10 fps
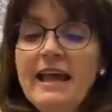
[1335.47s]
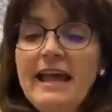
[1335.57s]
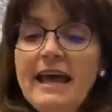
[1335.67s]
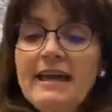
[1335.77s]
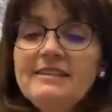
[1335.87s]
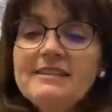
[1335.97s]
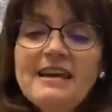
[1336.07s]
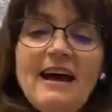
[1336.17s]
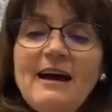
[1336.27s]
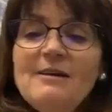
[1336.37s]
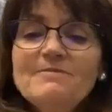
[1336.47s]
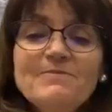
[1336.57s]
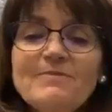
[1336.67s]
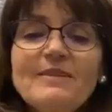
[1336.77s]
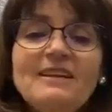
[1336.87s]
And
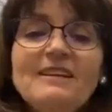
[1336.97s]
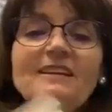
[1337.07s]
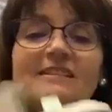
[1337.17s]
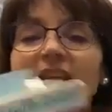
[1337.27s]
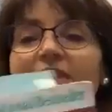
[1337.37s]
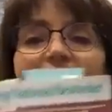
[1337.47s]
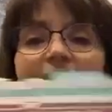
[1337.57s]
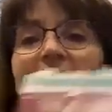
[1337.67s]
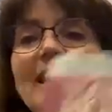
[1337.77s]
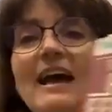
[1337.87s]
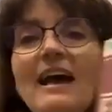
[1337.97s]
definitely,